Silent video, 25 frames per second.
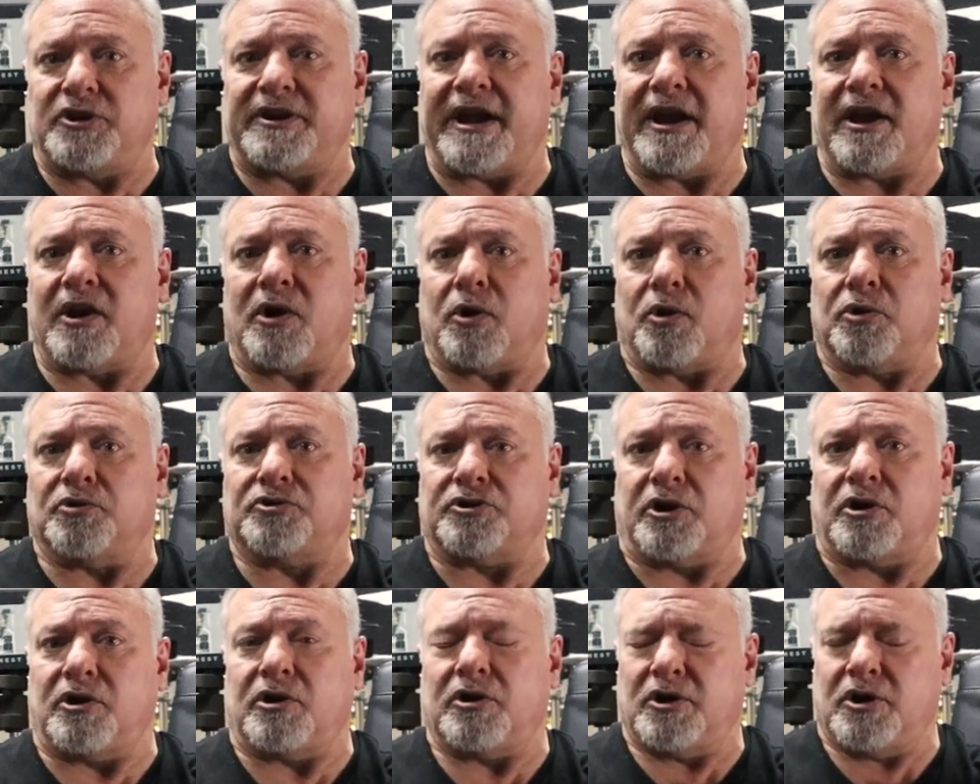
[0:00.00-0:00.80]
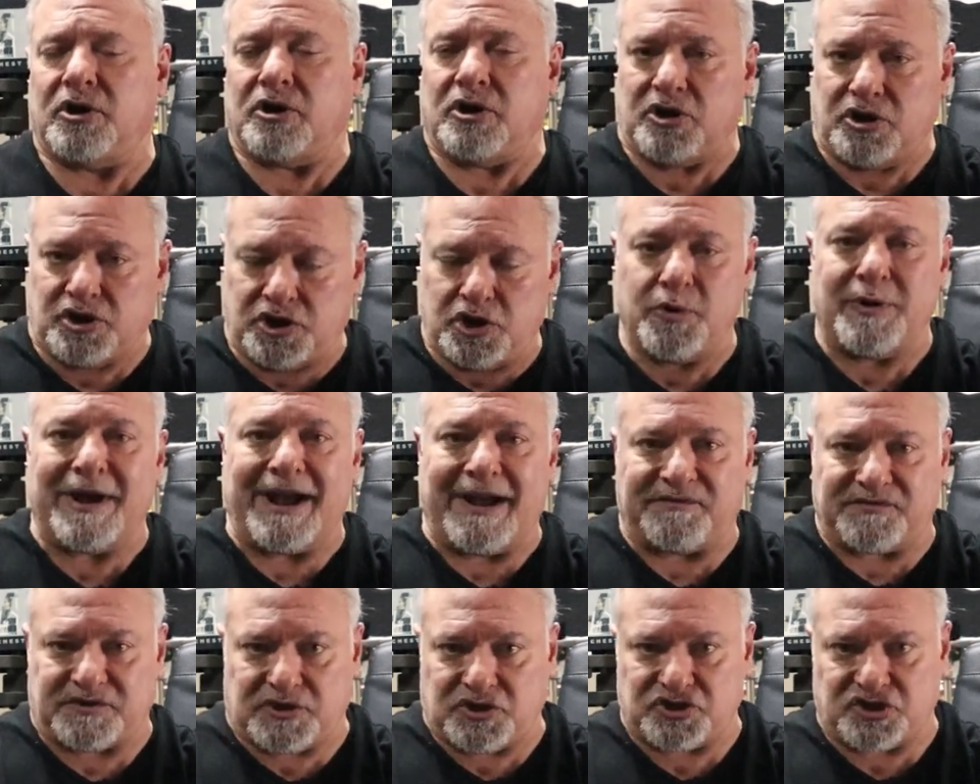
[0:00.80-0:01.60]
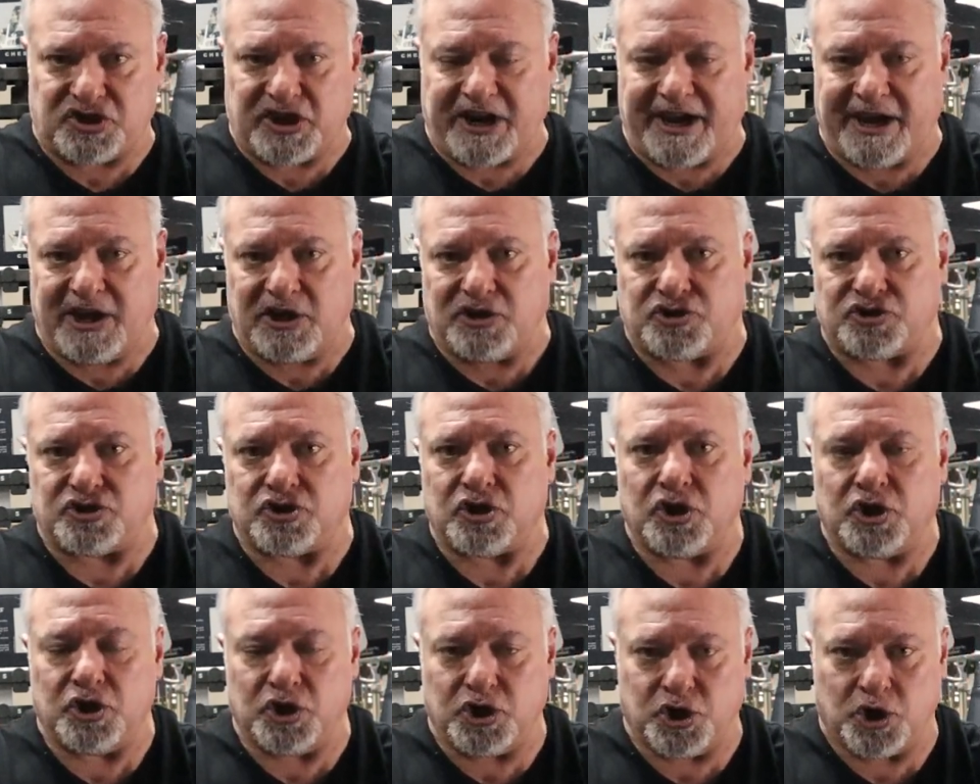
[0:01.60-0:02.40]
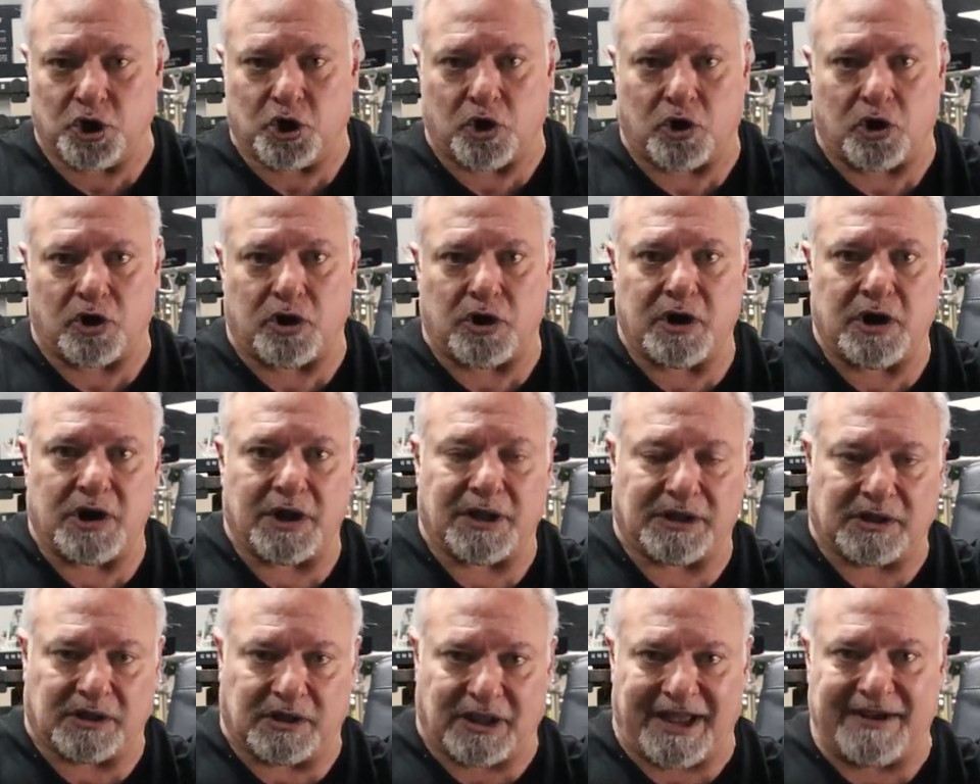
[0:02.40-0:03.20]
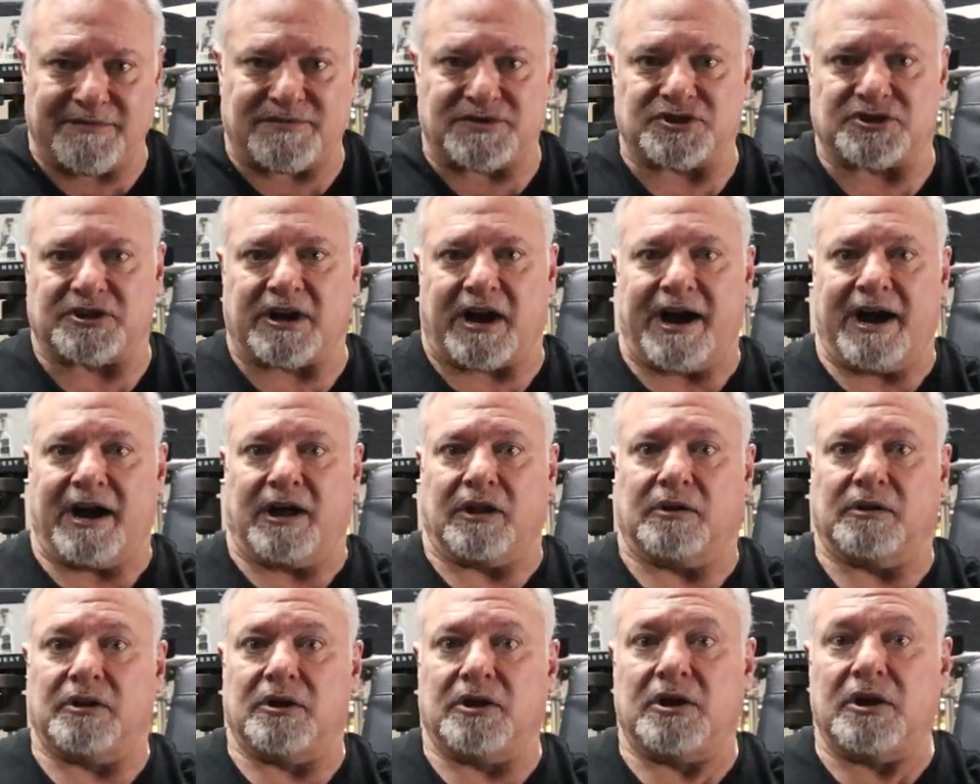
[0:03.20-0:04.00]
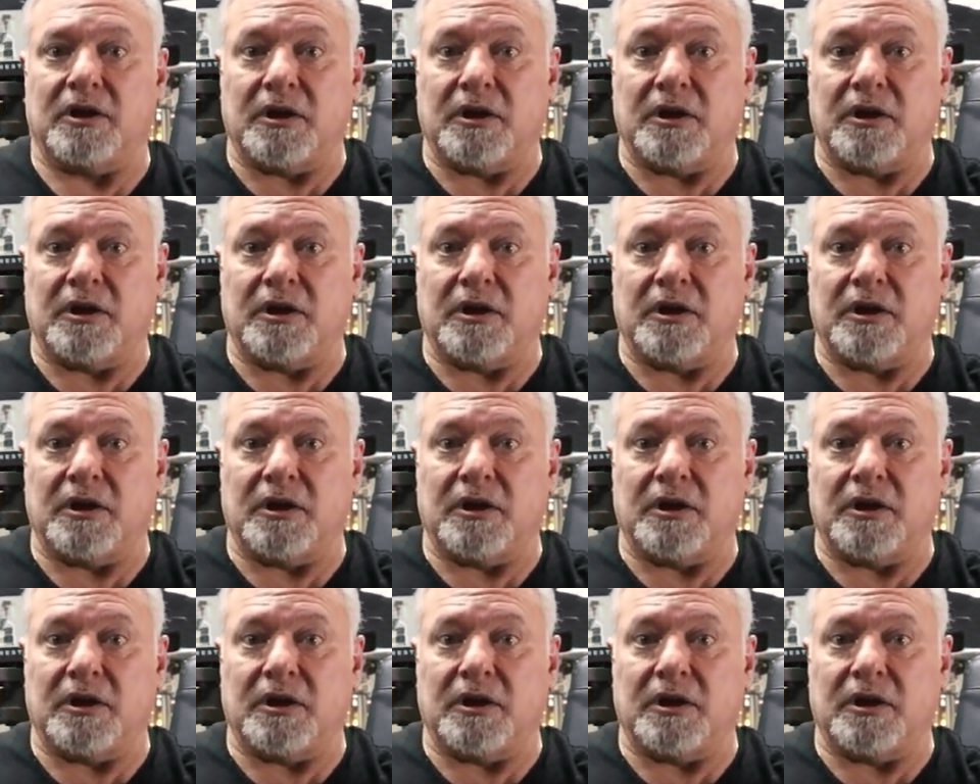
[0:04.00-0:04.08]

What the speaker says: you get older, you have to change your lifestyle.